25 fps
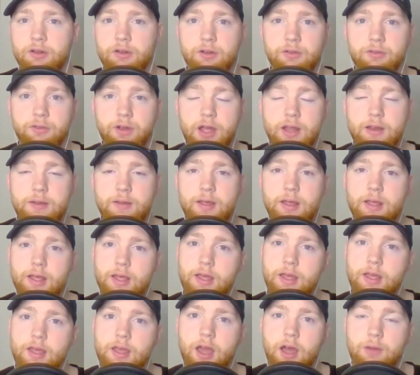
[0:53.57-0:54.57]
a rut,
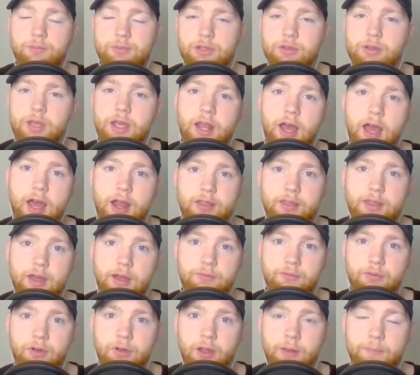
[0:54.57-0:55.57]
help you get out of that
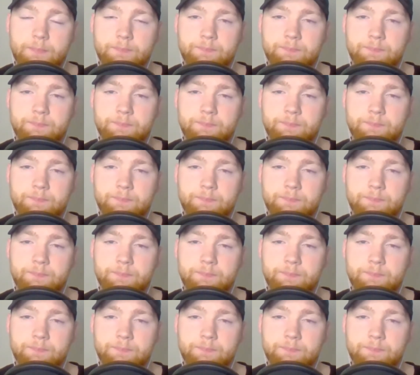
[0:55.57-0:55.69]
rut.